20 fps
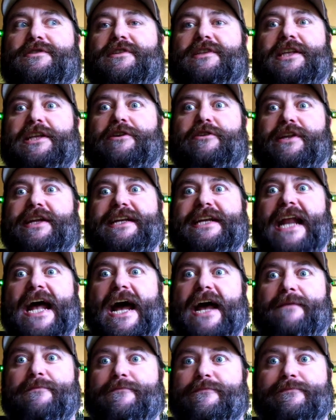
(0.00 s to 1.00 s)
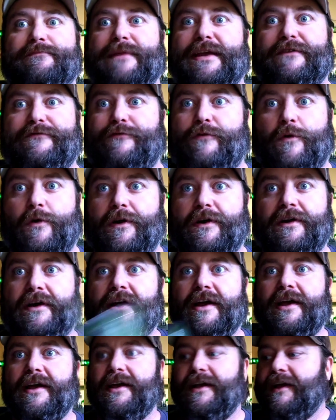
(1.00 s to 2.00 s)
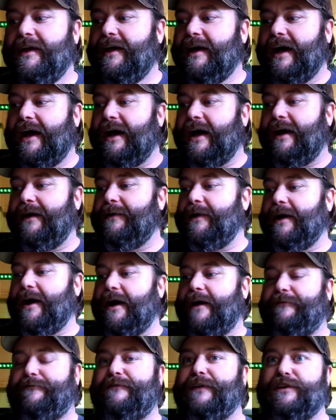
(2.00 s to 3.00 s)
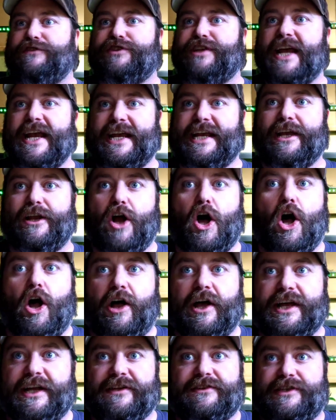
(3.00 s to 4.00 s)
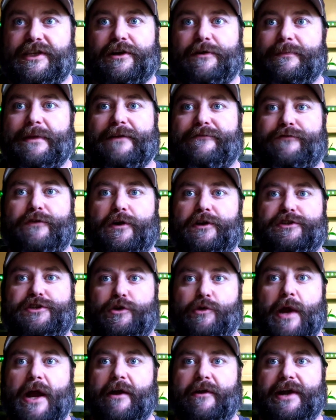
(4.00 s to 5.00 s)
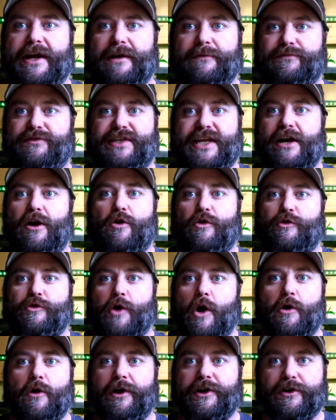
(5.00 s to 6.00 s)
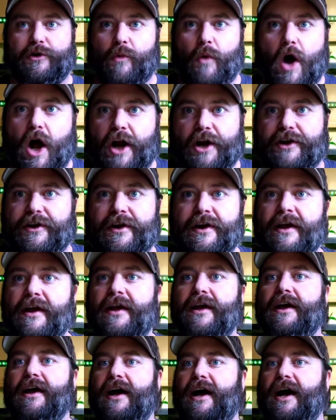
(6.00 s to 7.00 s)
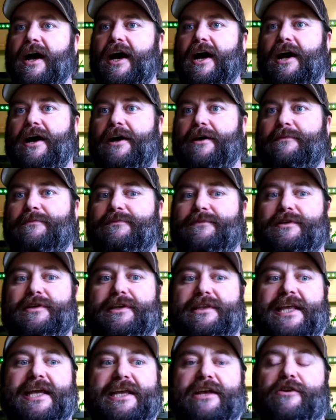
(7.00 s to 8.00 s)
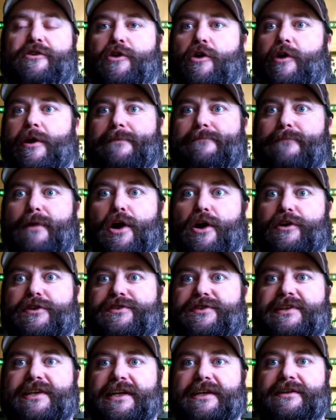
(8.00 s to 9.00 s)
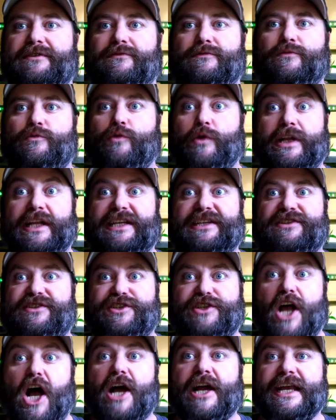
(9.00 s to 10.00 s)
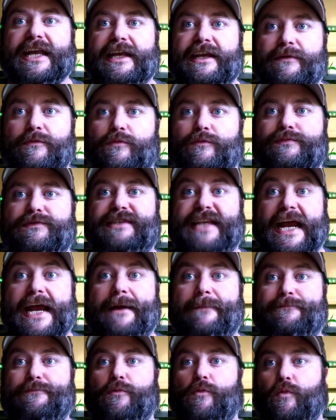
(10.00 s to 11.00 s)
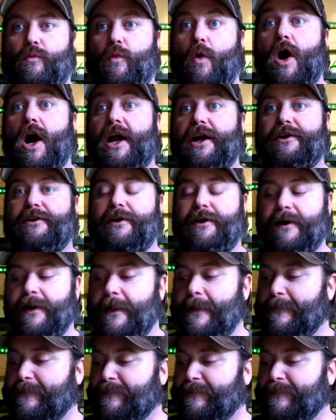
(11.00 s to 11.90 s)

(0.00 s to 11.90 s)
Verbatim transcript: literally not meant for a fish tank at all. It, they're meant for terrariums. They don't grow underwater. Um, you, they can grow immersed in really soggy, damp water.